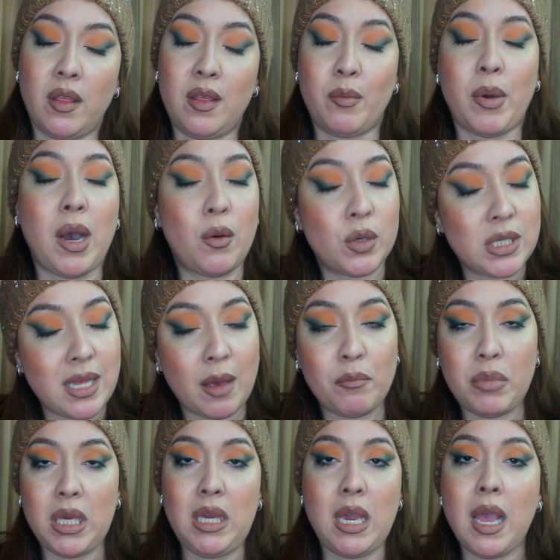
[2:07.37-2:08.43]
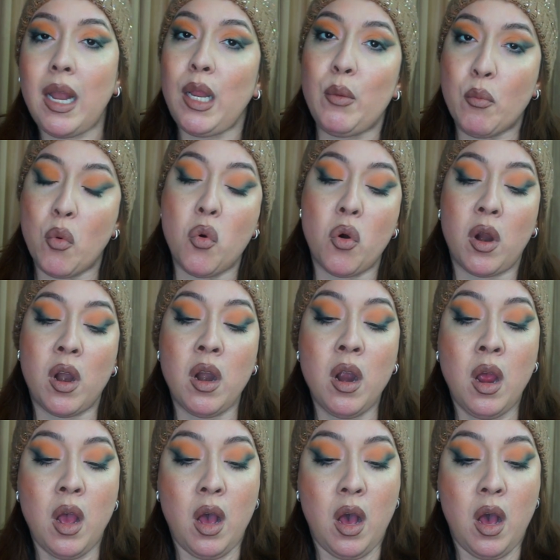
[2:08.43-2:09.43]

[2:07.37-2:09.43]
powers that be anymore.